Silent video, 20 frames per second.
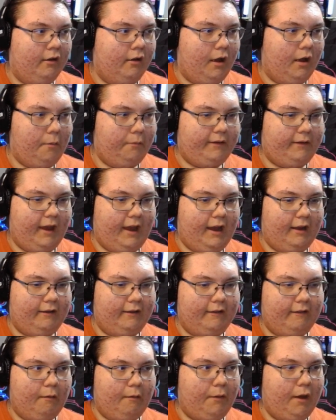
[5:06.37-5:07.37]
I'm scared. This
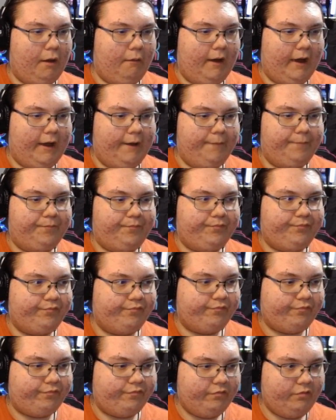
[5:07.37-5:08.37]
is gonna be alright.
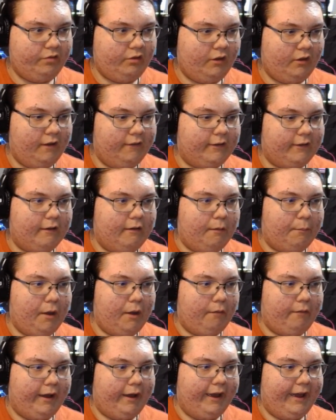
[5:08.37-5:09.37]
This is gonna be
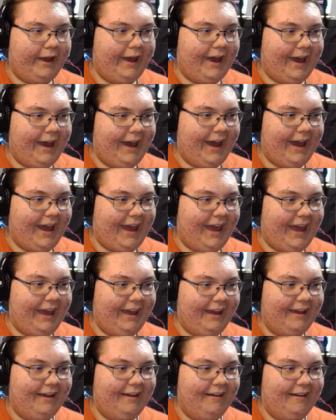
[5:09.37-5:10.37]
alright.
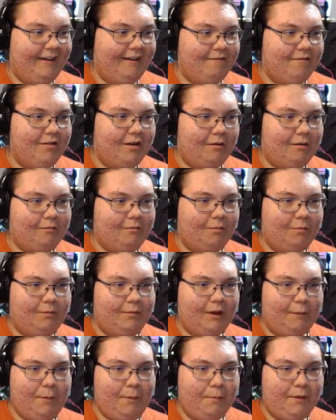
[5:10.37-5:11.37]
Hey, we're
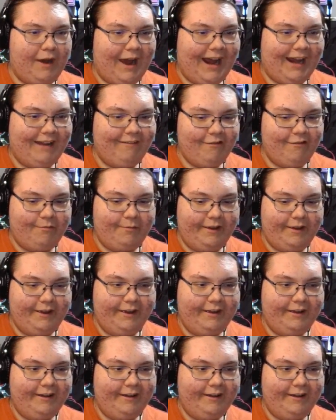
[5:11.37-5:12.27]
gonna be hiding with me.